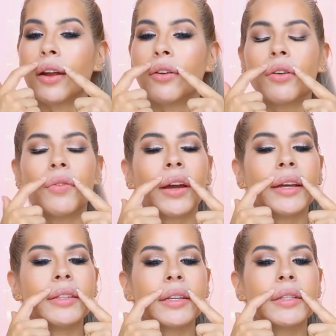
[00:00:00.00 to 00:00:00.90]
I don't know if you
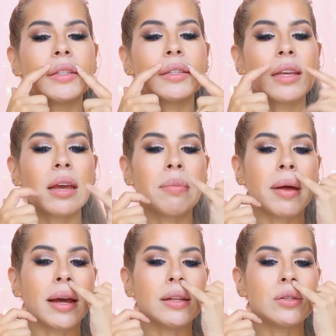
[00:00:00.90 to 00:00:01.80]
guys can see,
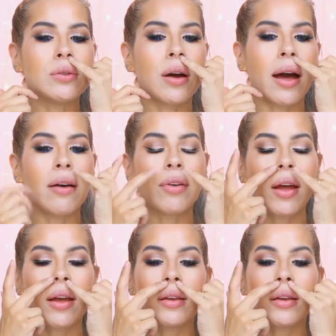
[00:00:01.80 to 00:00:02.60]
but I do have